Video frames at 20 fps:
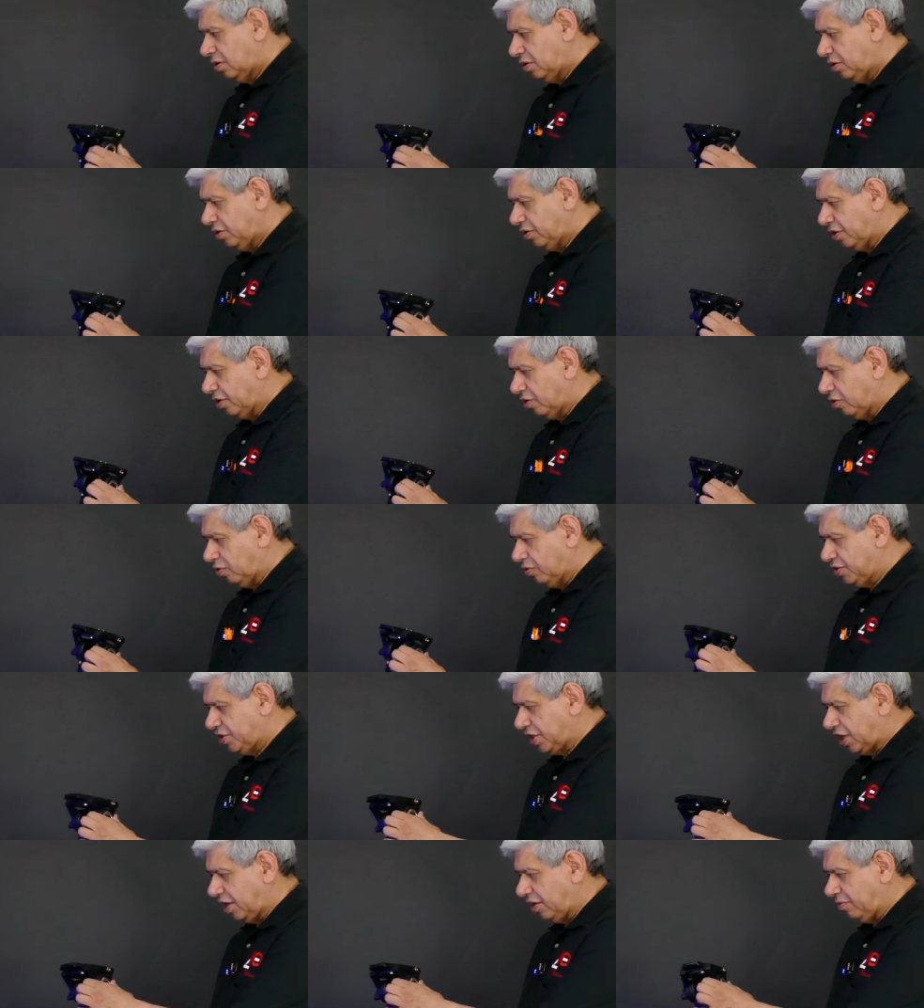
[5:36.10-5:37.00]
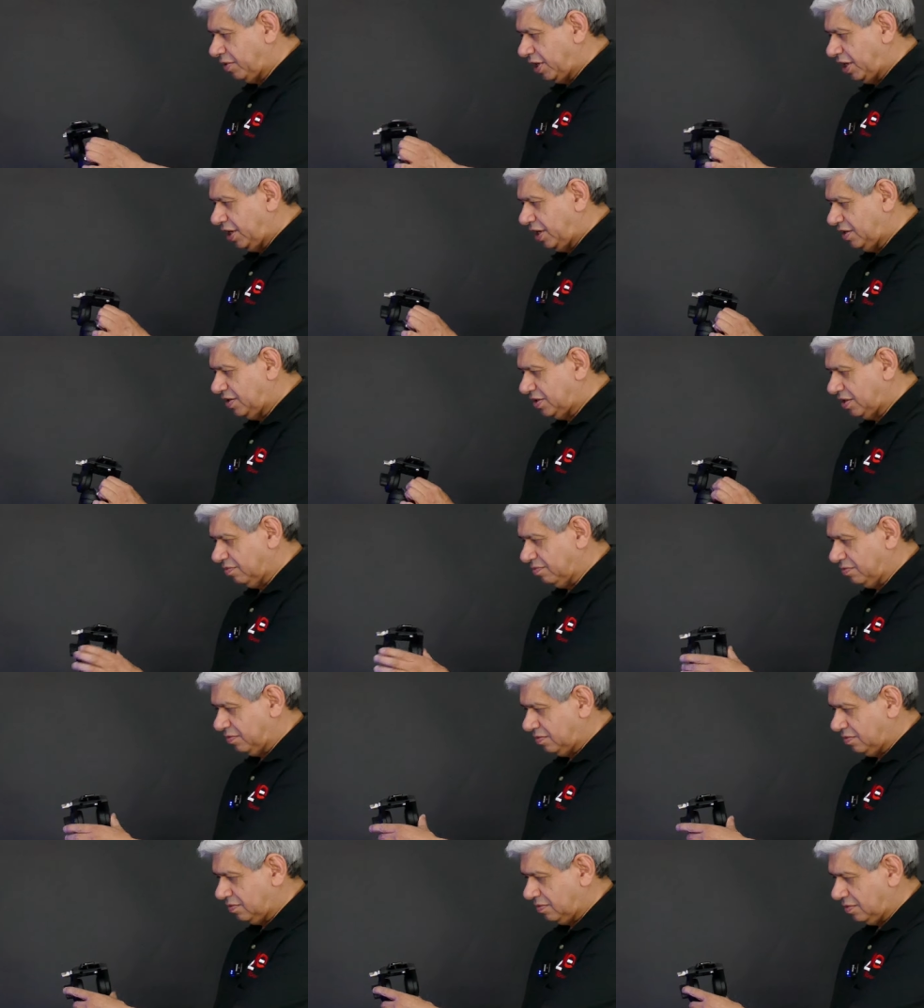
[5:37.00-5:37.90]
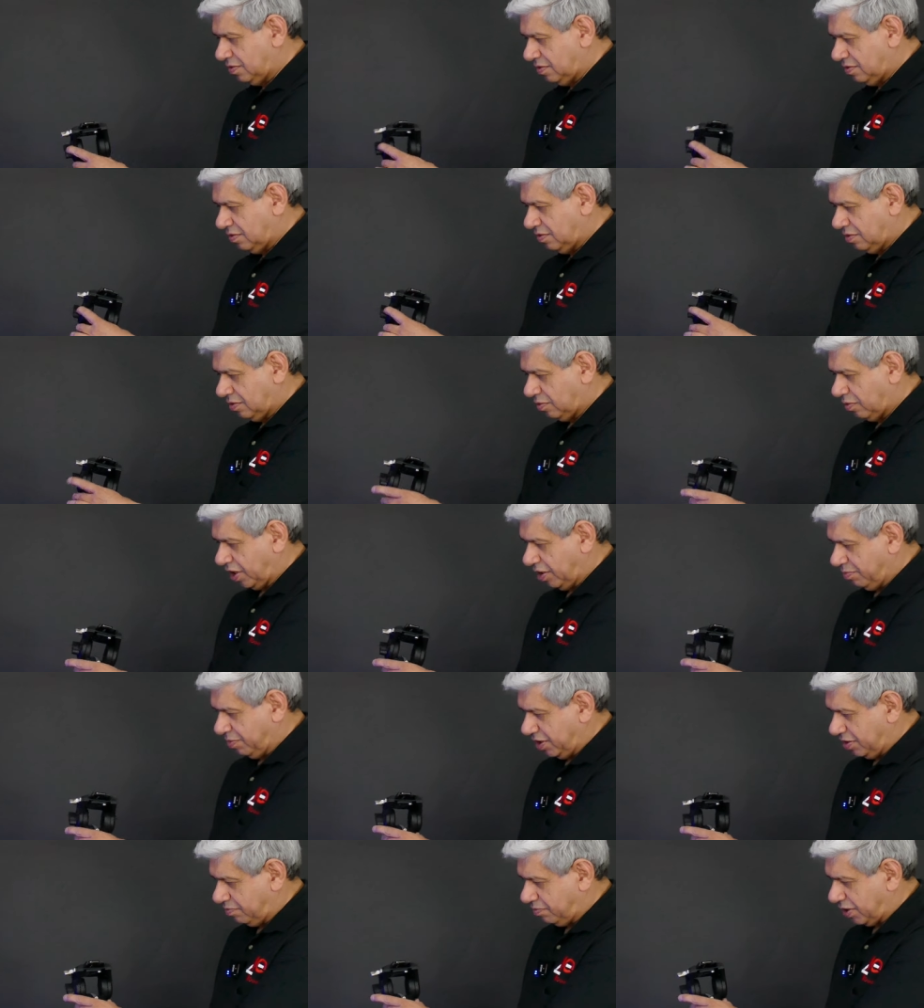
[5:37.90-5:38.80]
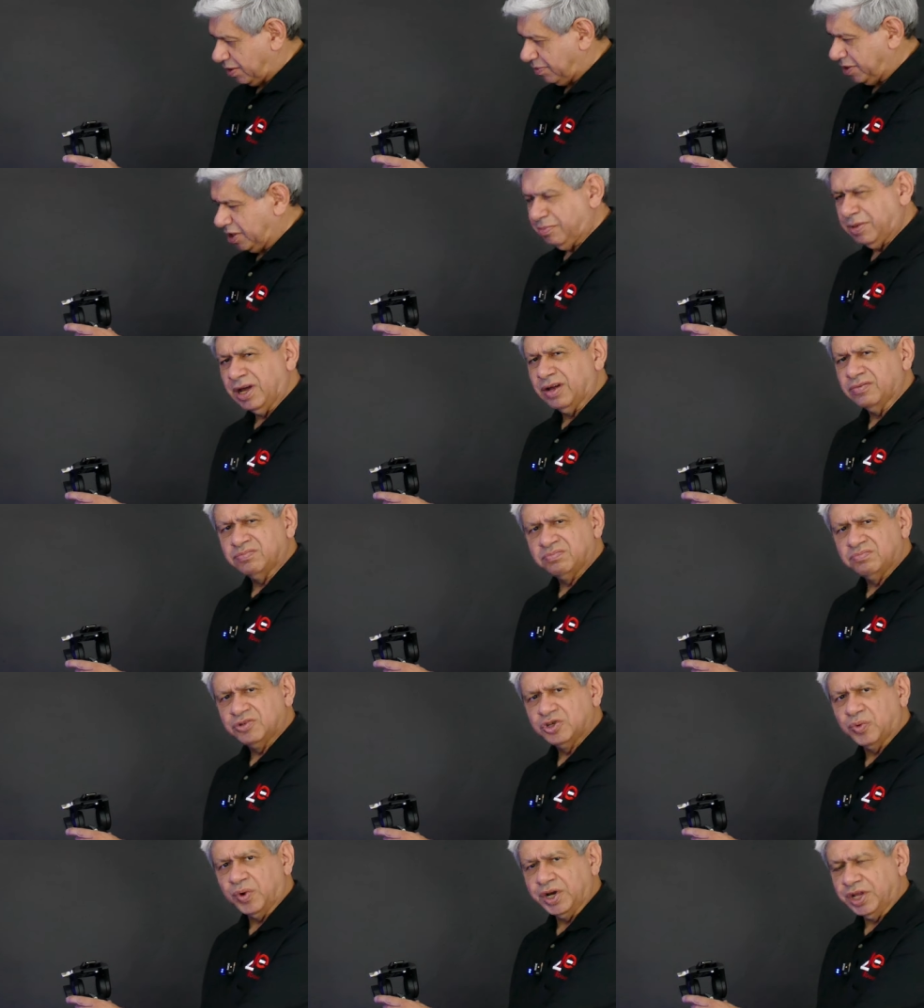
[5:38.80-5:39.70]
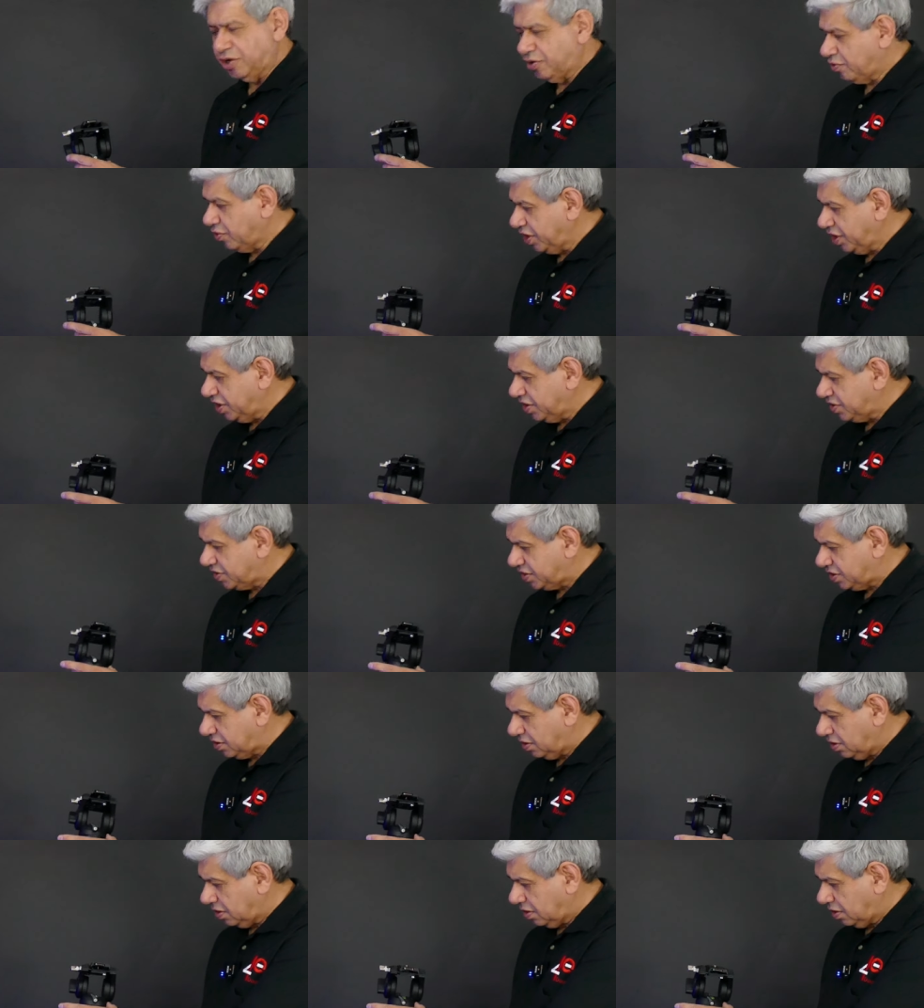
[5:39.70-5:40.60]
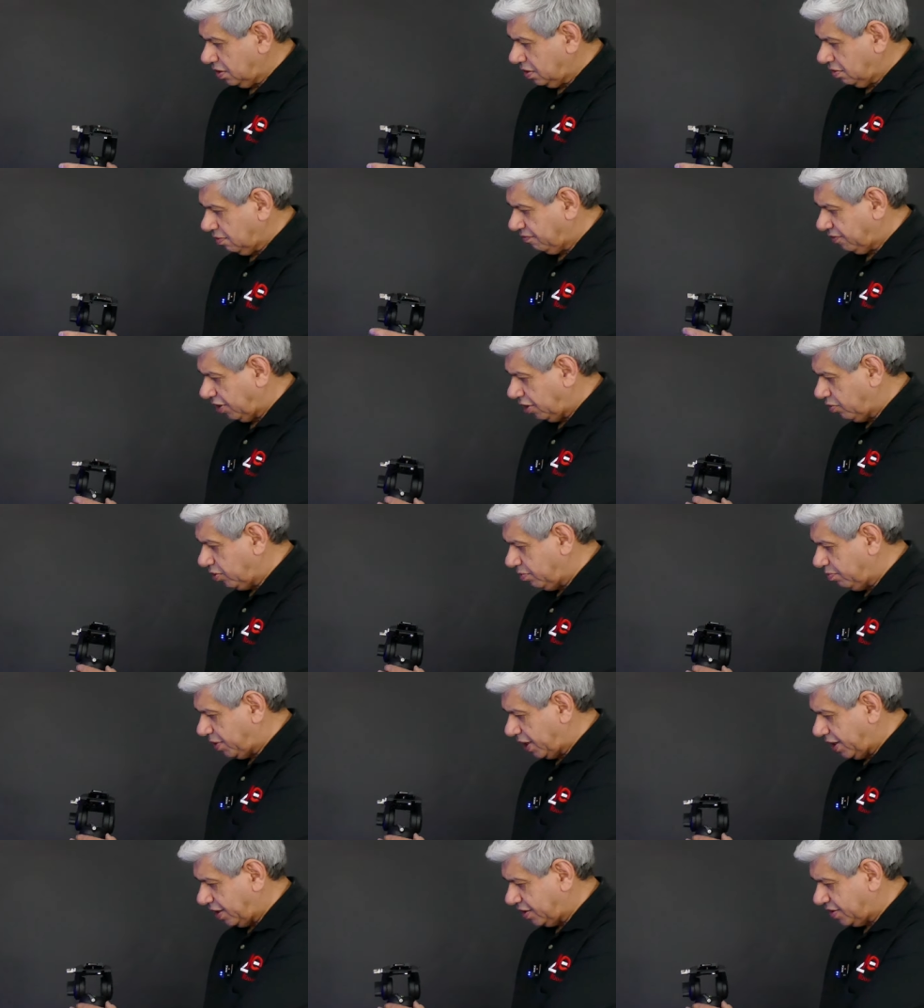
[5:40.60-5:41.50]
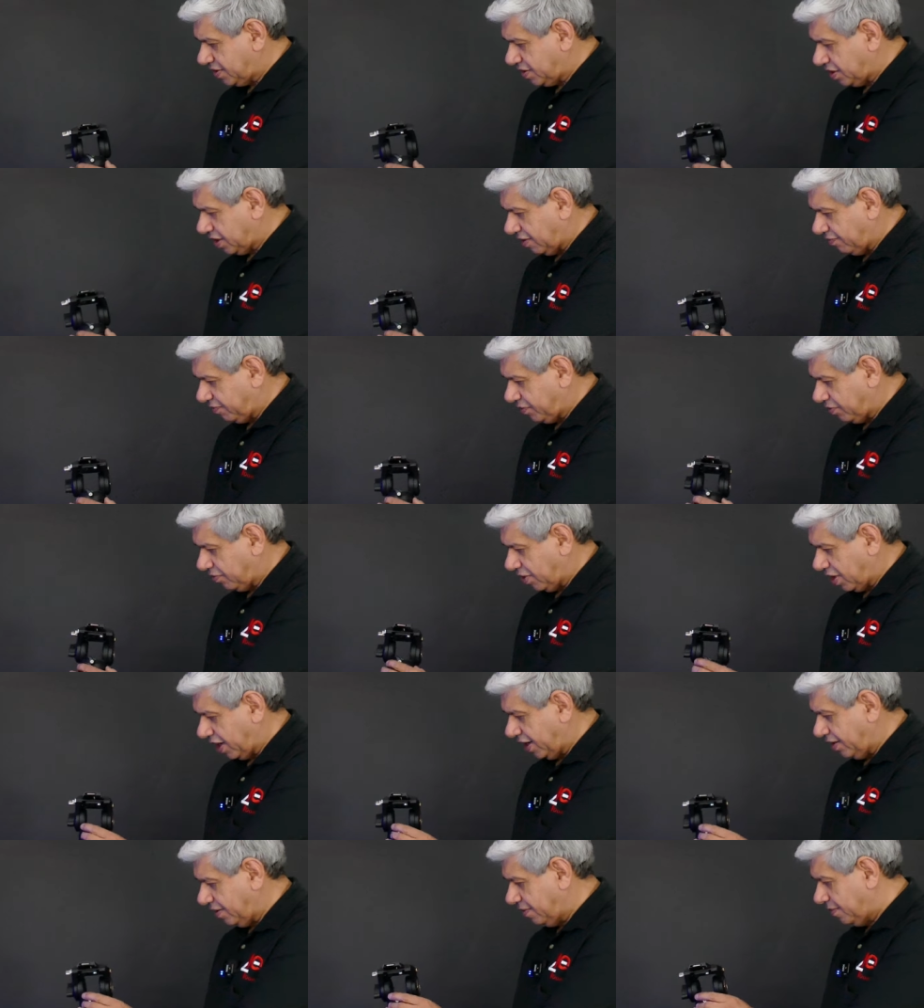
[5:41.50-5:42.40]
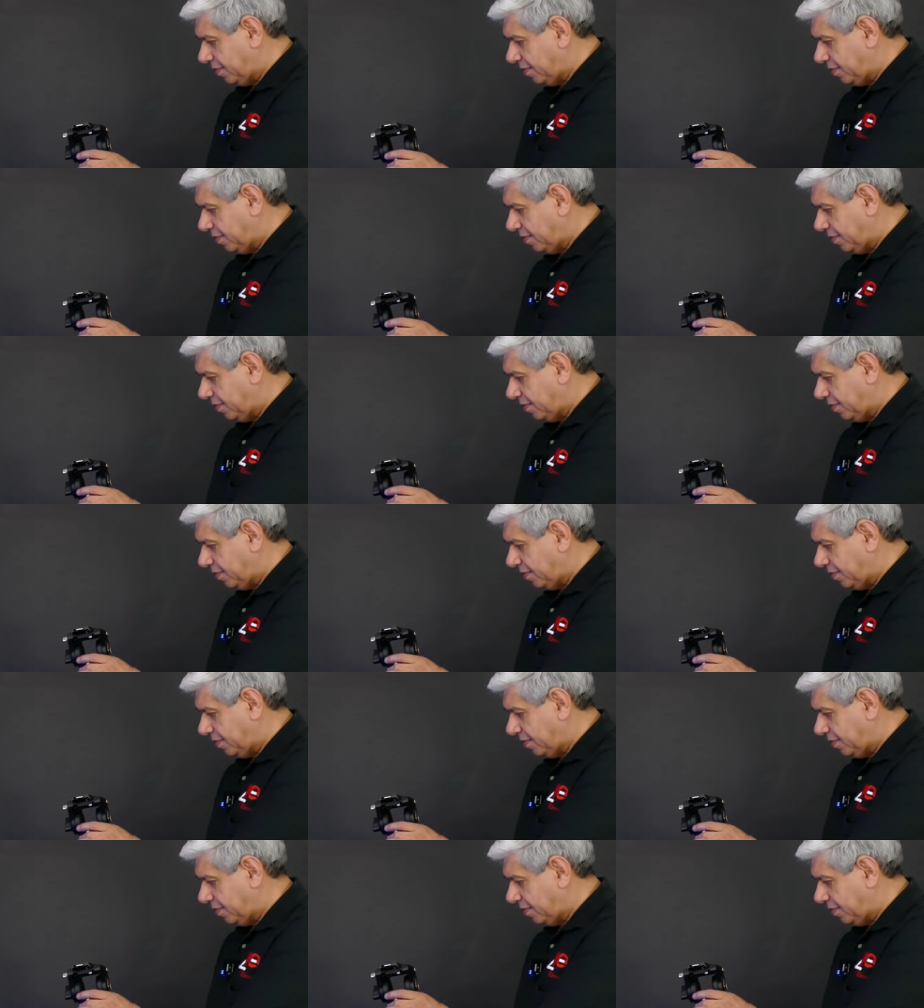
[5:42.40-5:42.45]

You can go sideways and quite a bit, probably about 20 degrees, forward, backs, left or right.